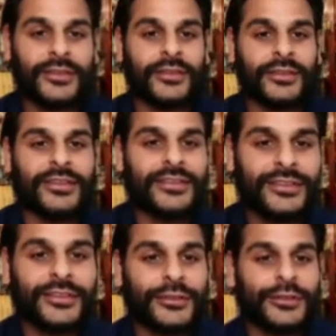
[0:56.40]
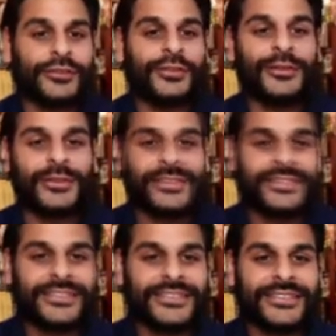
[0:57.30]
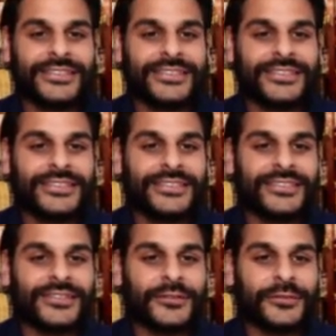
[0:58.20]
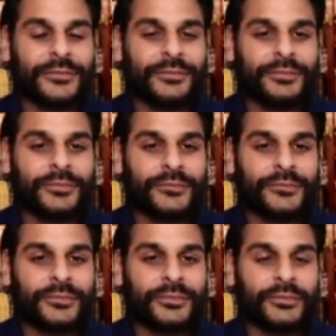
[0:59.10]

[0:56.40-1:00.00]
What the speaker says: (not speaking)